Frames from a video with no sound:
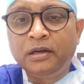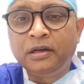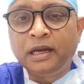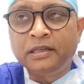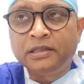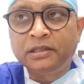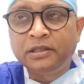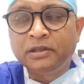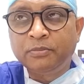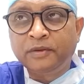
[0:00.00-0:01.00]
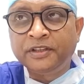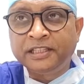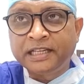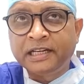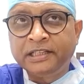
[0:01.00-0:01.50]
as Professor
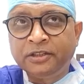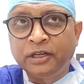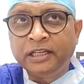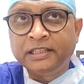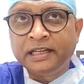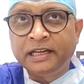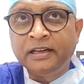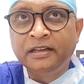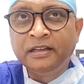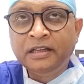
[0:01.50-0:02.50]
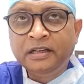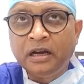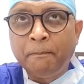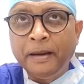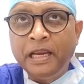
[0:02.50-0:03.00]
Chatterjee has already said,
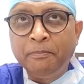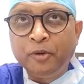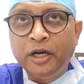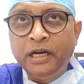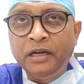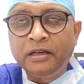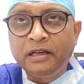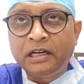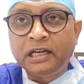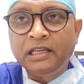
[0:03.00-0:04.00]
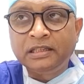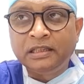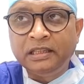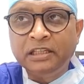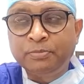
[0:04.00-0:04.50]
a pain point, at least
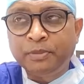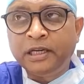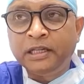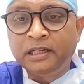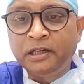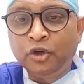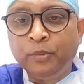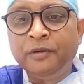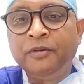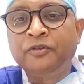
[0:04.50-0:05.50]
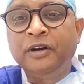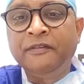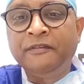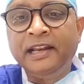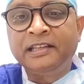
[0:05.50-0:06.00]
in this particular domain, was
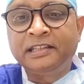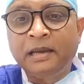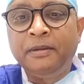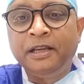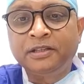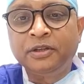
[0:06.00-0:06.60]
quite well established.